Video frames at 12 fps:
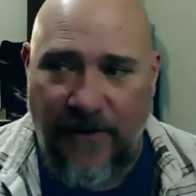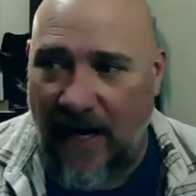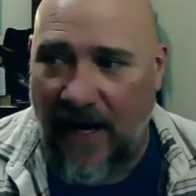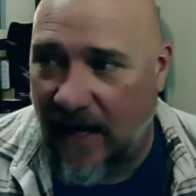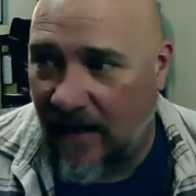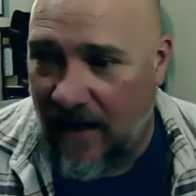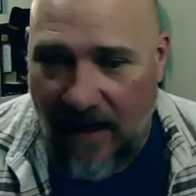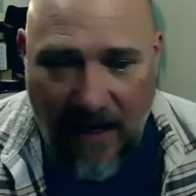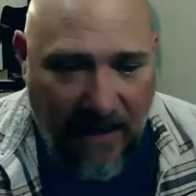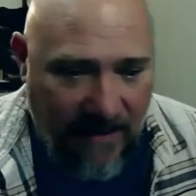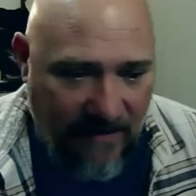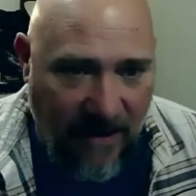And
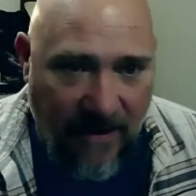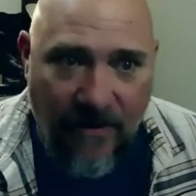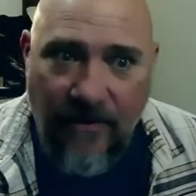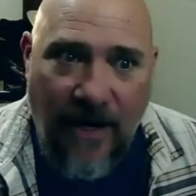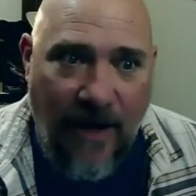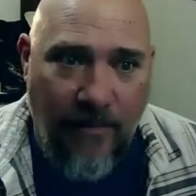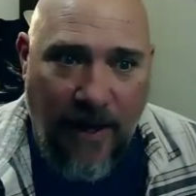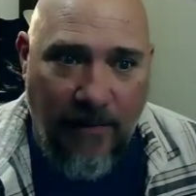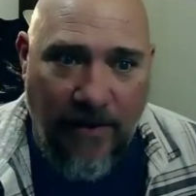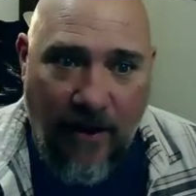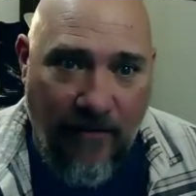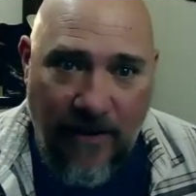I can tell I
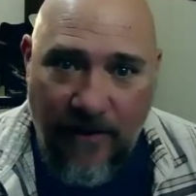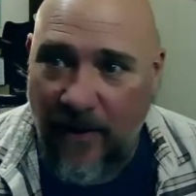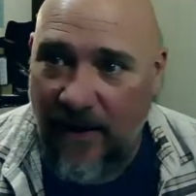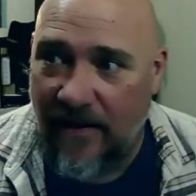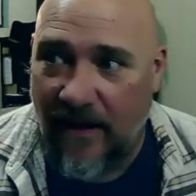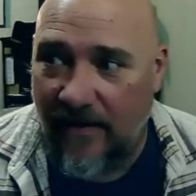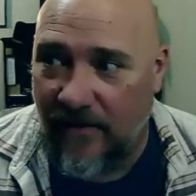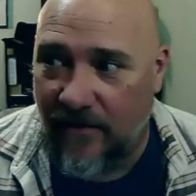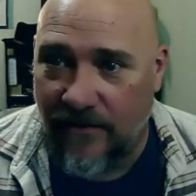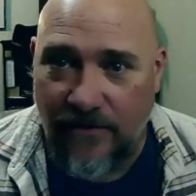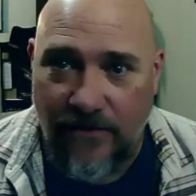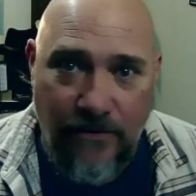probably already went a
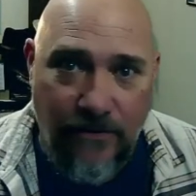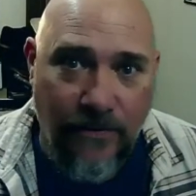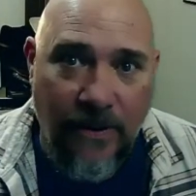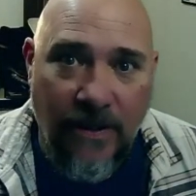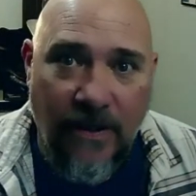little too